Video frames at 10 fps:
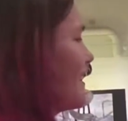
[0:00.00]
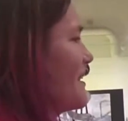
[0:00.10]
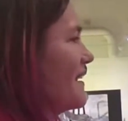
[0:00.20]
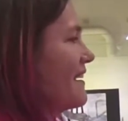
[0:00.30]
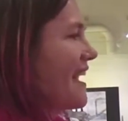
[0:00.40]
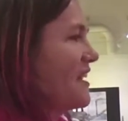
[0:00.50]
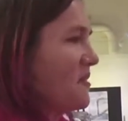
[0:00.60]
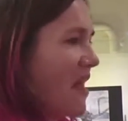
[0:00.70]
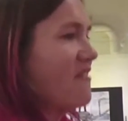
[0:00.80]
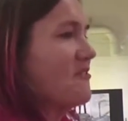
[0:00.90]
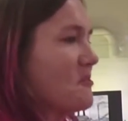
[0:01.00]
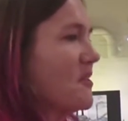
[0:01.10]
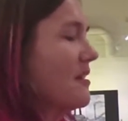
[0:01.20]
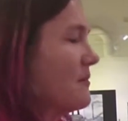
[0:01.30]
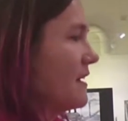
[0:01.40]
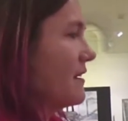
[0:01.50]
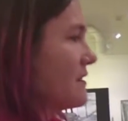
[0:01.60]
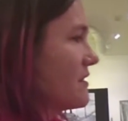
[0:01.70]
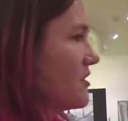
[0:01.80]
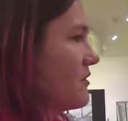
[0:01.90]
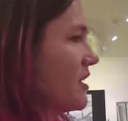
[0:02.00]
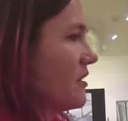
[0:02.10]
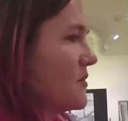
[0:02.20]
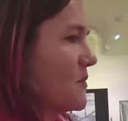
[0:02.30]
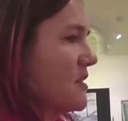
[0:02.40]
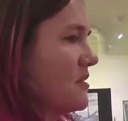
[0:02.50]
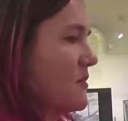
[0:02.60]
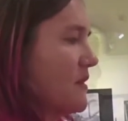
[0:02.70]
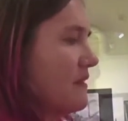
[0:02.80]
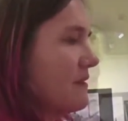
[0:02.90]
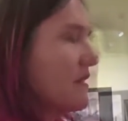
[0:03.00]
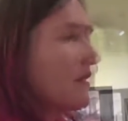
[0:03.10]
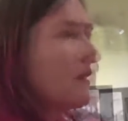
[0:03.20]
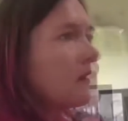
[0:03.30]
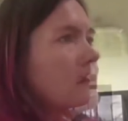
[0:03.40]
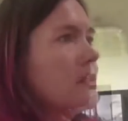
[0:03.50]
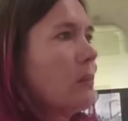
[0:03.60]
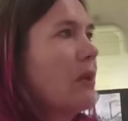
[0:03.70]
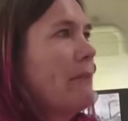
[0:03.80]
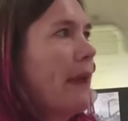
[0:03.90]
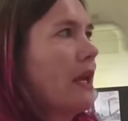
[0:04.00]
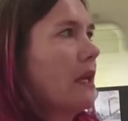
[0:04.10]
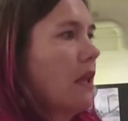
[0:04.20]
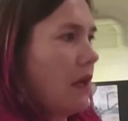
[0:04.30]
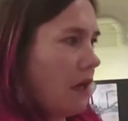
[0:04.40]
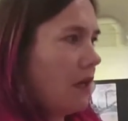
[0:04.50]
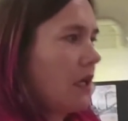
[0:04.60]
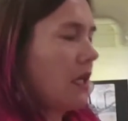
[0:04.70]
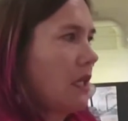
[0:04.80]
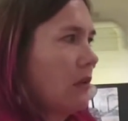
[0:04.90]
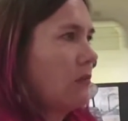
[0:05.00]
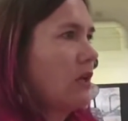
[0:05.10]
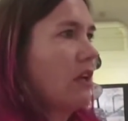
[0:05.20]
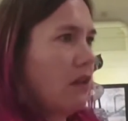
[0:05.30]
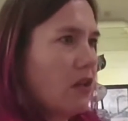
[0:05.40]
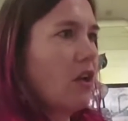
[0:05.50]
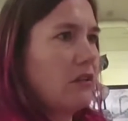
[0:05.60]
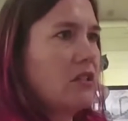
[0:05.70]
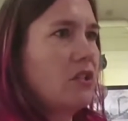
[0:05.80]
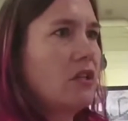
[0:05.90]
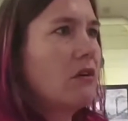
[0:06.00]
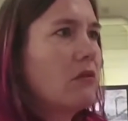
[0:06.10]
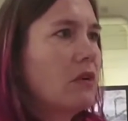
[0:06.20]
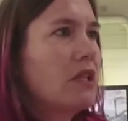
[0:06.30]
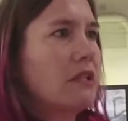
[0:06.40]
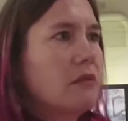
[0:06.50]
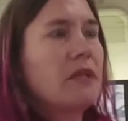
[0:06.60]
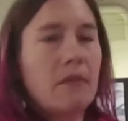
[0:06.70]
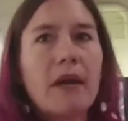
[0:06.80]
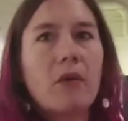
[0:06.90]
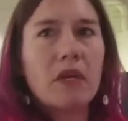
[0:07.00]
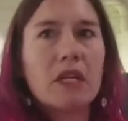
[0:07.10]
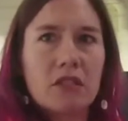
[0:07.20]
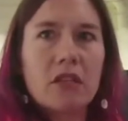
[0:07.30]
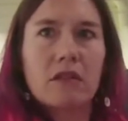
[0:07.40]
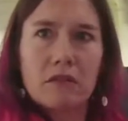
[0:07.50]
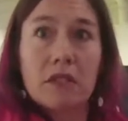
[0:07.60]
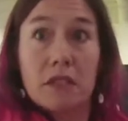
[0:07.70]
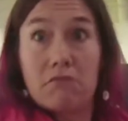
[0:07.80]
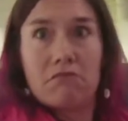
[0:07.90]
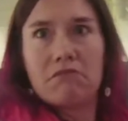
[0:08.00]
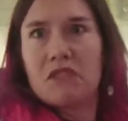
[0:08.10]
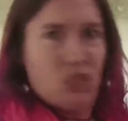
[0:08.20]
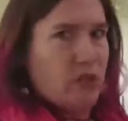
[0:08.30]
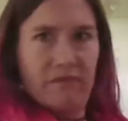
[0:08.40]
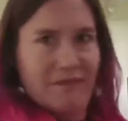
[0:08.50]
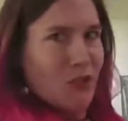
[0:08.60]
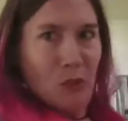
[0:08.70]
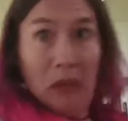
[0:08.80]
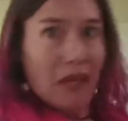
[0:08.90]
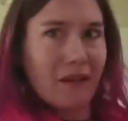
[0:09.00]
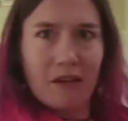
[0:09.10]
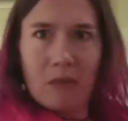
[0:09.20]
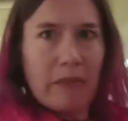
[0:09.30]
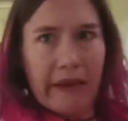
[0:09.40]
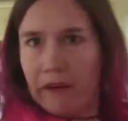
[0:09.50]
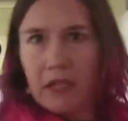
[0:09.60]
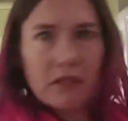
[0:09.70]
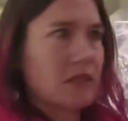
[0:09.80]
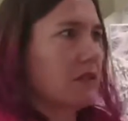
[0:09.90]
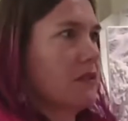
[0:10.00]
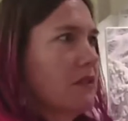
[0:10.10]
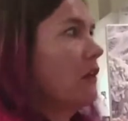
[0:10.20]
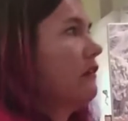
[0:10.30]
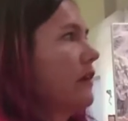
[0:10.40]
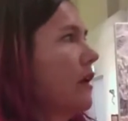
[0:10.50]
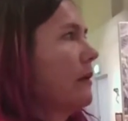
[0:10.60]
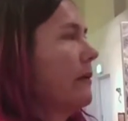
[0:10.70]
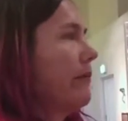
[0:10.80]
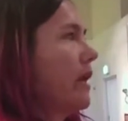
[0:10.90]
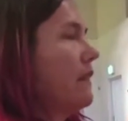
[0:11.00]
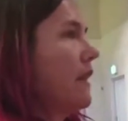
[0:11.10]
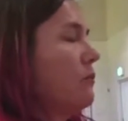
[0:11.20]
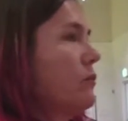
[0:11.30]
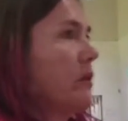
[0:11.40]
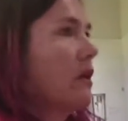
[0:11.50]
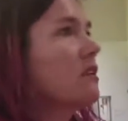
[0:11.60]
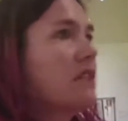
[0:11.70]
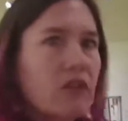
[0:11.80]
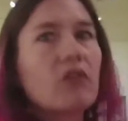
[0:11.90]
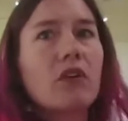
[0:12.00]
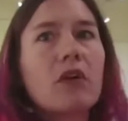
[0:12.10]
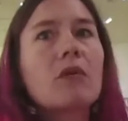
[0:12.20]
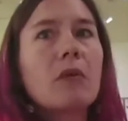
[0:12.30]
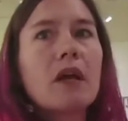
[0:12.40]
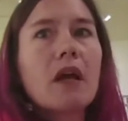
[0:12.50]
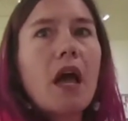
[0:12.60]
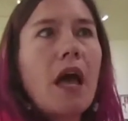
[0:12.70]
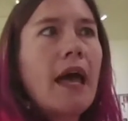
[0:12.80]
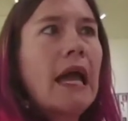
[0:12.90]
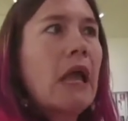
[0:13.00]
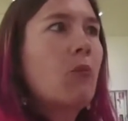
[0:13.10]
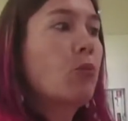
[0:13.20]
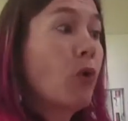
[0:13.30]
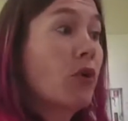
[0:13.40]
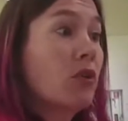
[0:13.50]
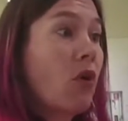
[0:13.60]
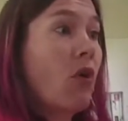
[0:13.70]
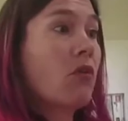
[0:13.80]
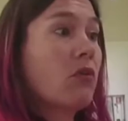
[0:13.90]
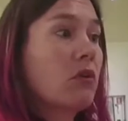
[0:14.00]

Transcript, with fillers: uh, I don't have to worry because she really knows what she's doing. So. so we met there and then we kind of got to know a little bit about what each other was doing and our backgrounds and stuff. Um, and then when we got together at Currawong, I brought along,